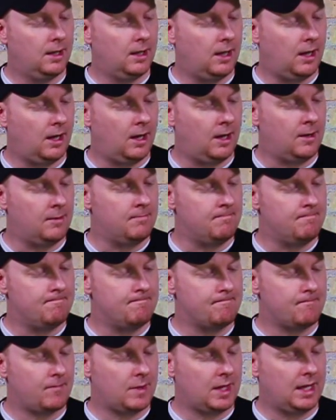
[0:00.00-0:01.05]

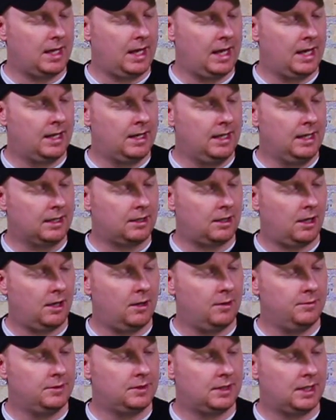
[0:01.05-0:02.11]
And it
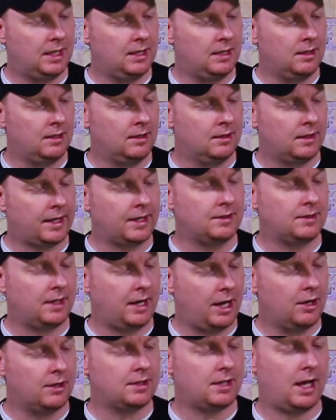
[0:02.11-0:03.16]
comes in, like I said,
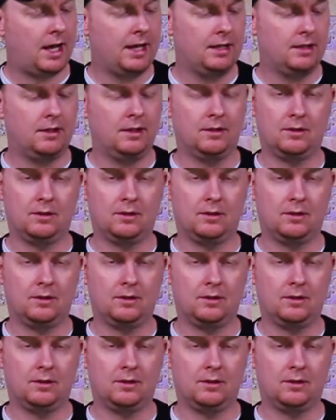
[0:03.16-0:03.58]
airtight.